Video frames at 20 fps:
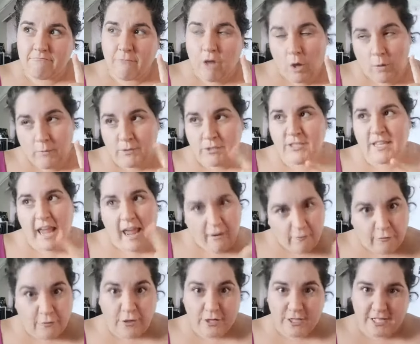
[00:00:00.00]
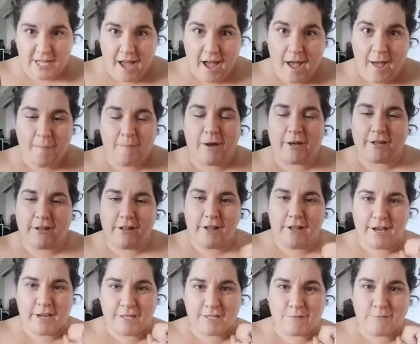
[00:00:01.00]
almost every time a
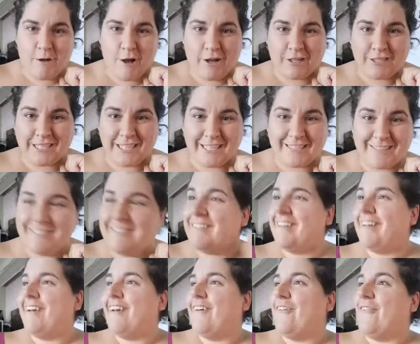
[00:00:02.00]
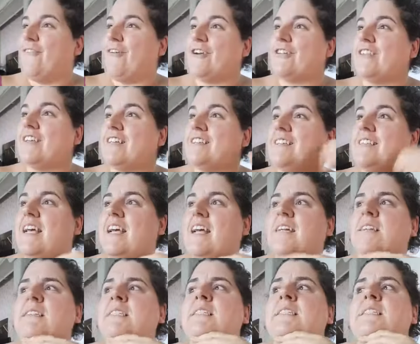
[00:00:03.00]
client has walked in where they
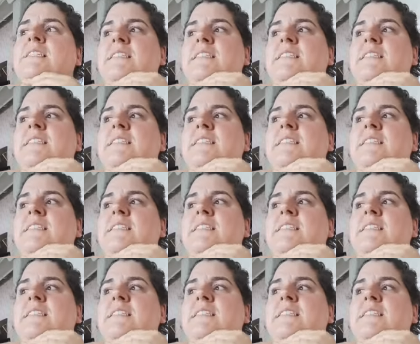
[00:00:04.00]
say,